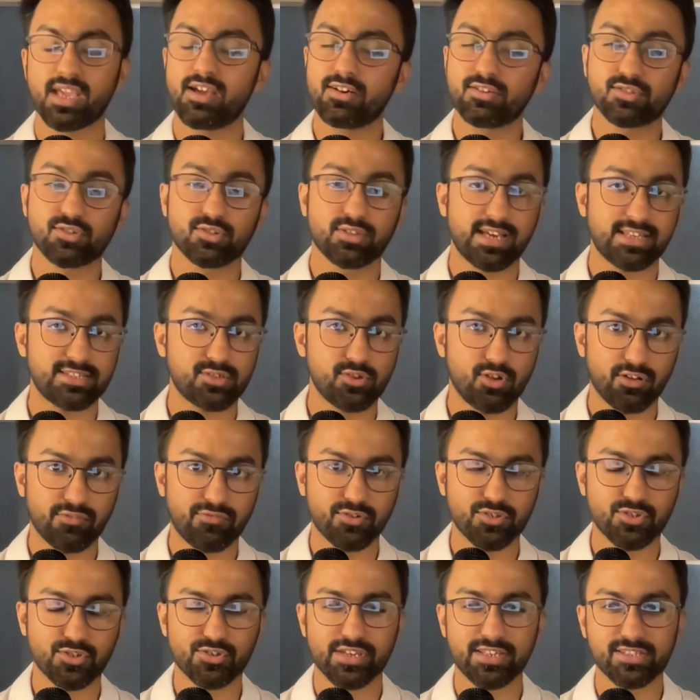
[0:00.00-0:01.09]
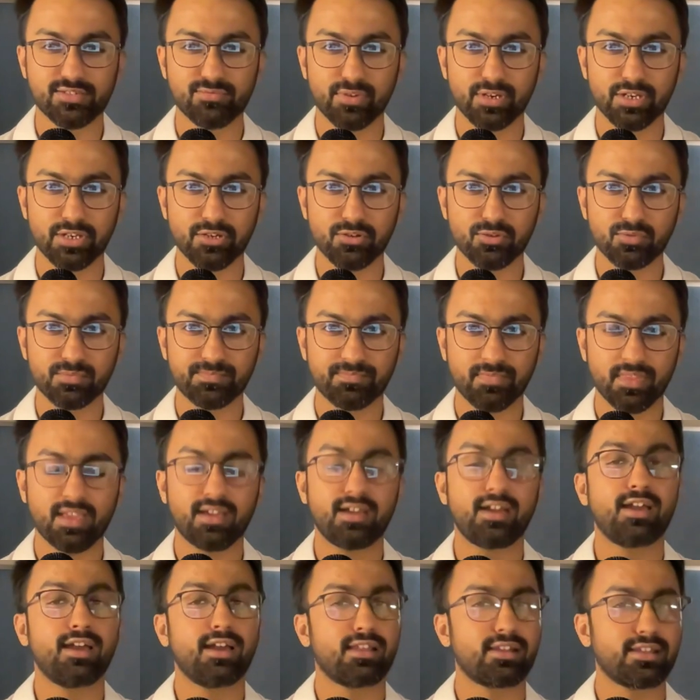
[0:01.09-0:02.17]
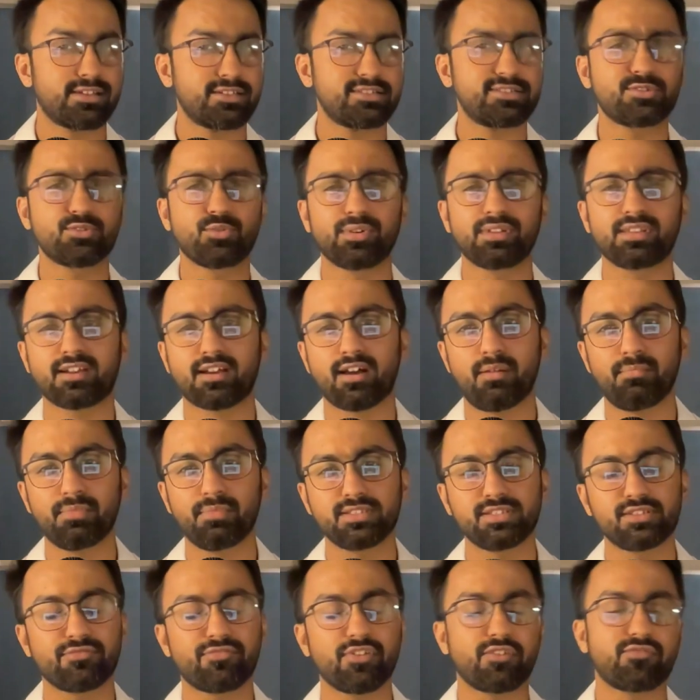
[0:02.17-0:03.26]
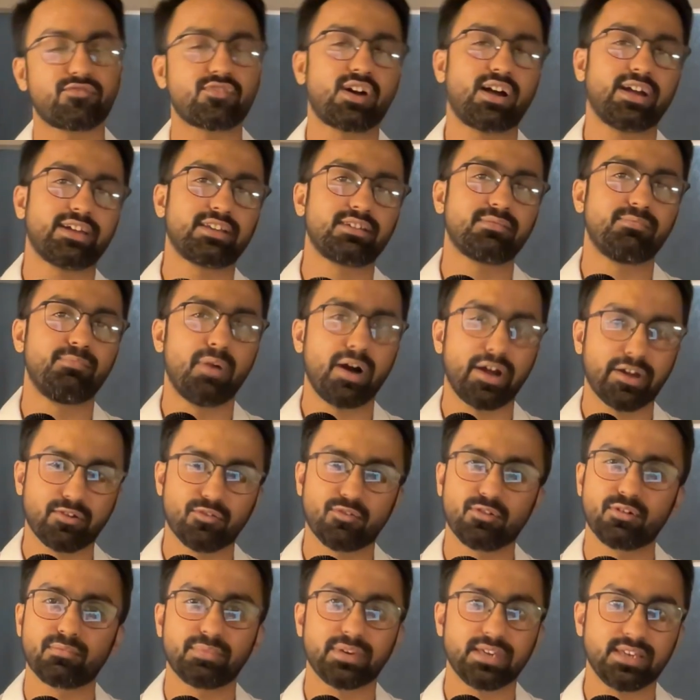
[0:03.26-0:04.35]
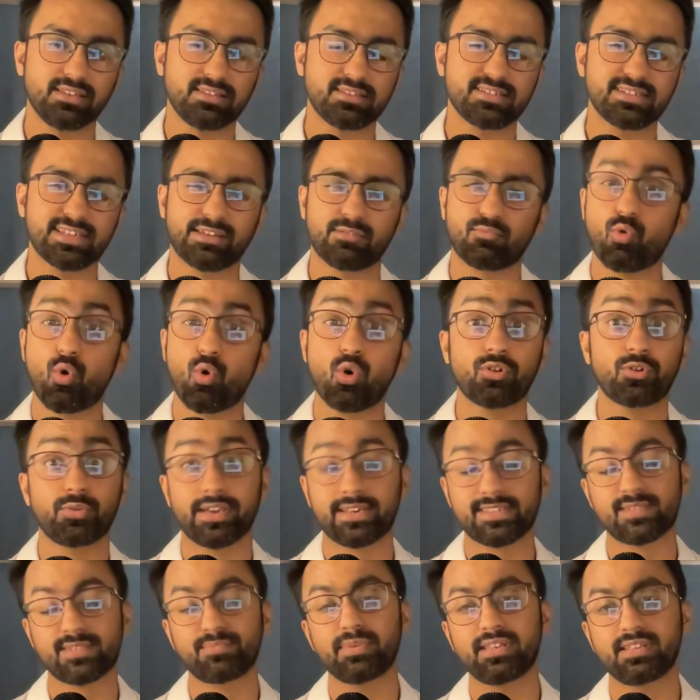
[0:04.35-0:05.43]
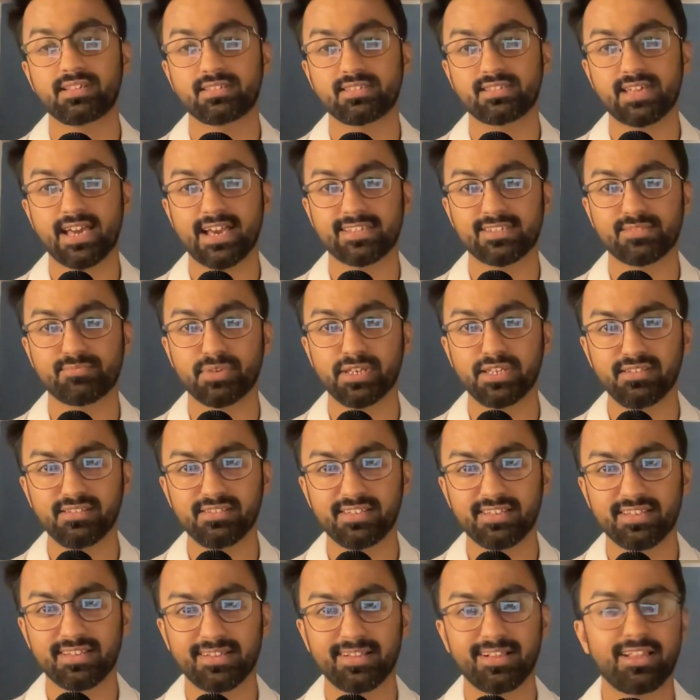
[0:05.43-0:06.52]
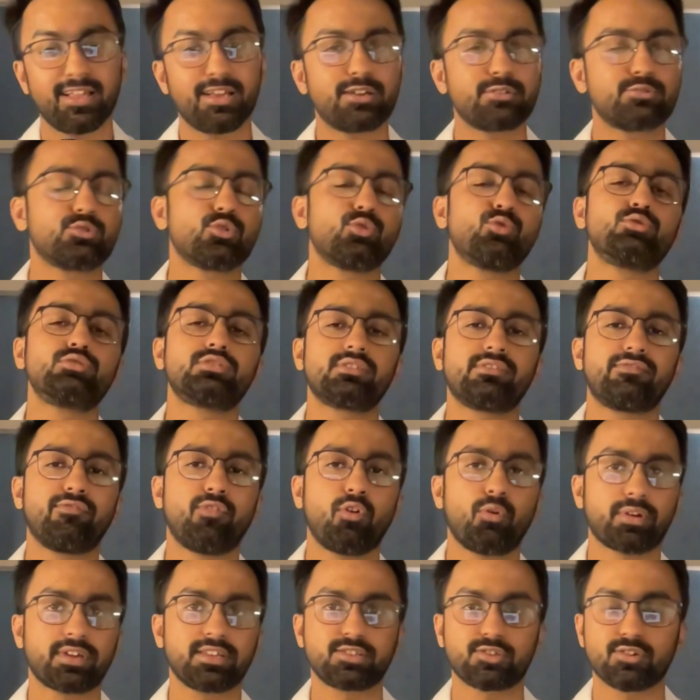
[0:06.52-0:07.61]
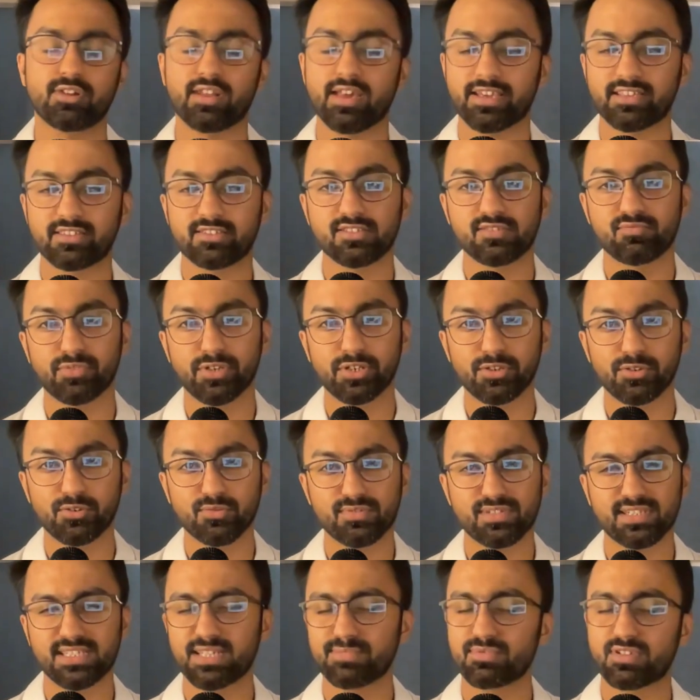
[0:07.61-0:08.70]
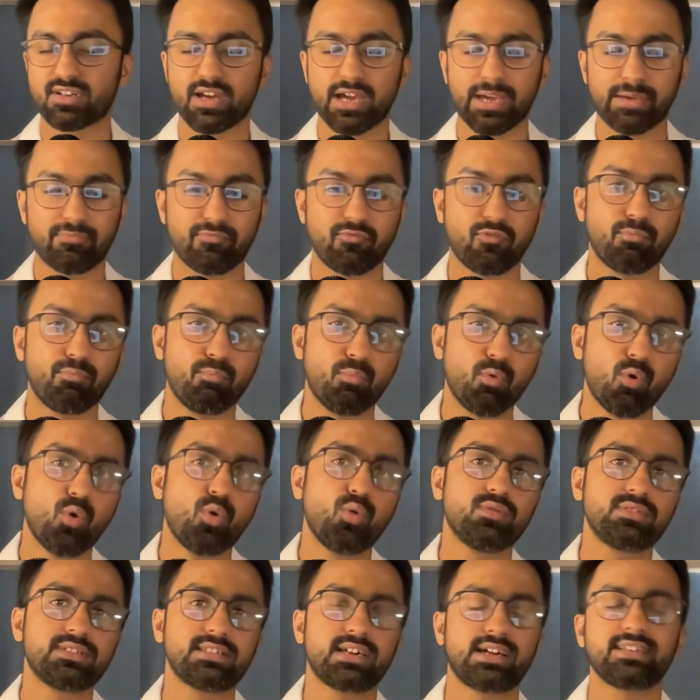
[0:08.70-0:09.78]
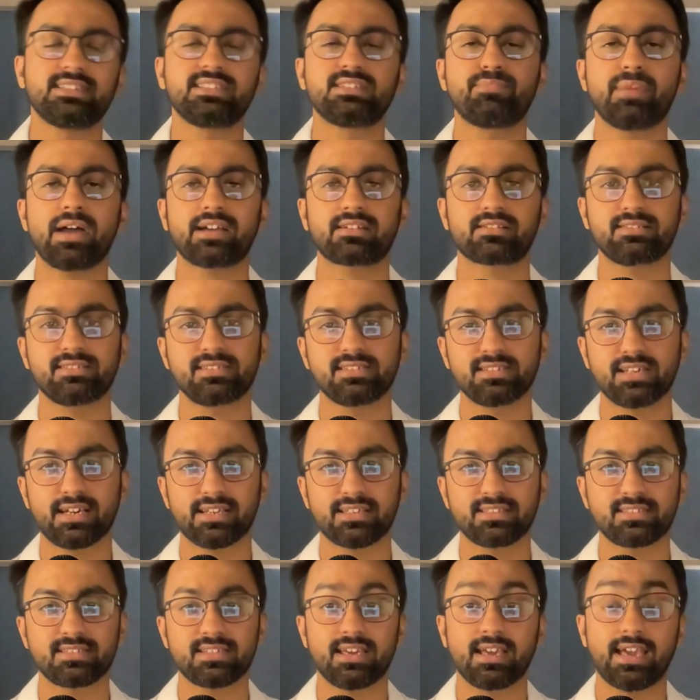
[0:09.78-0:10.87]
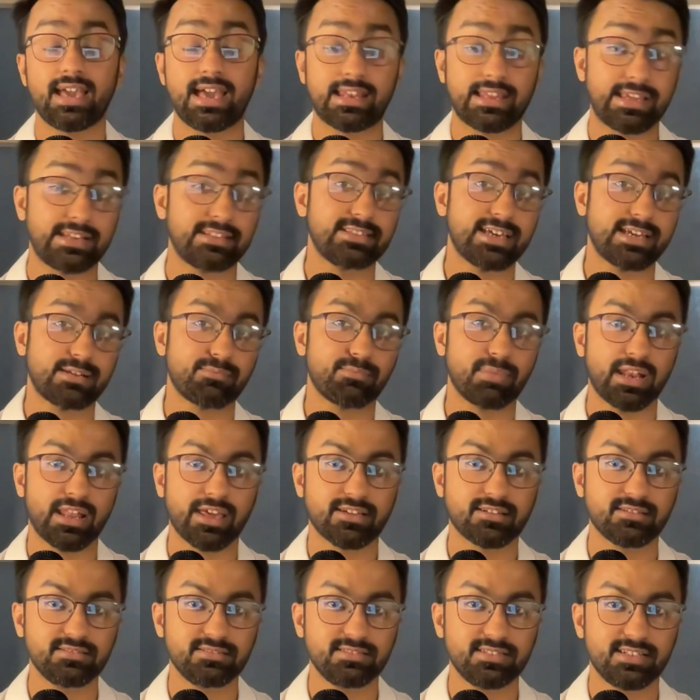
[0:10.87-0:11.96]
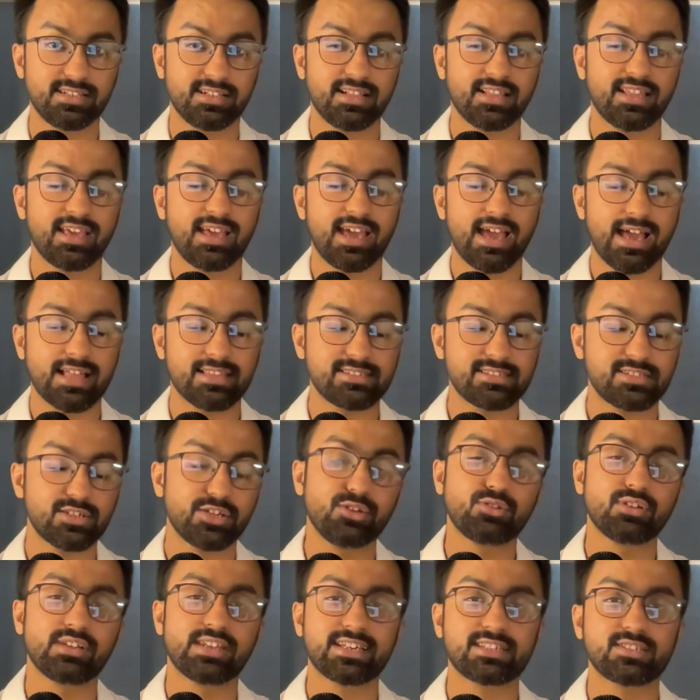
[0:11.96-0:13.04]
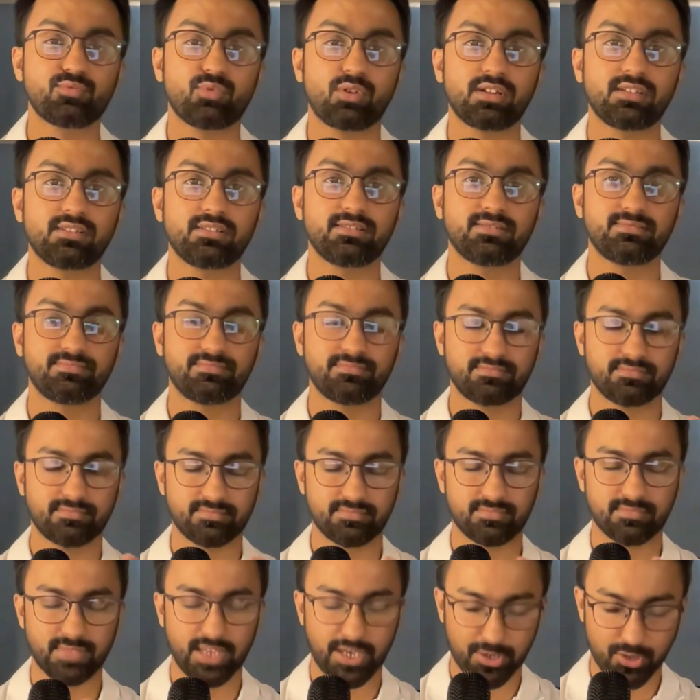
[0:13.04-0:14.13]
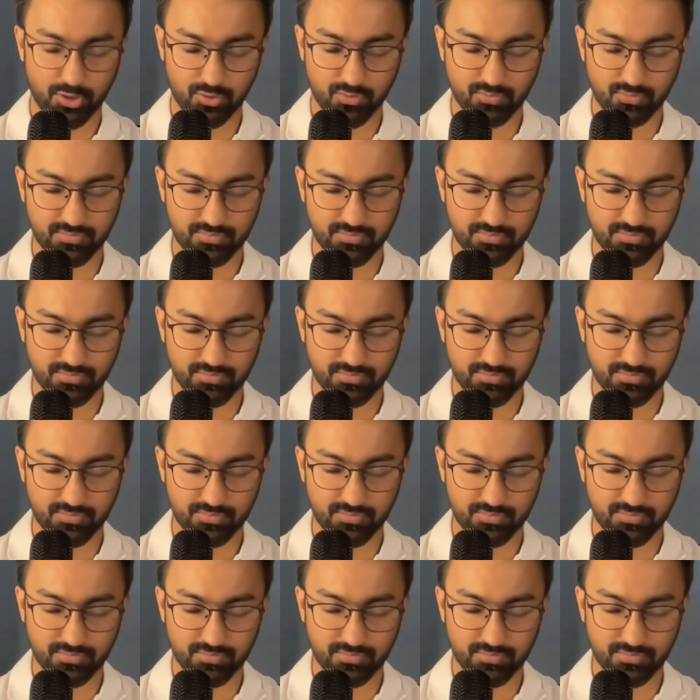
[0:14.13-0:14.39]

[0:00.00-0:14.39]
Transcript: So that's all for today's video. Let us know in the comments if you have tried binaural beats and what your experience has been. Don't forget to like this video, subscribe for more science-backed insights, and hit that bell icon. I'll see you in the next one. Thank you.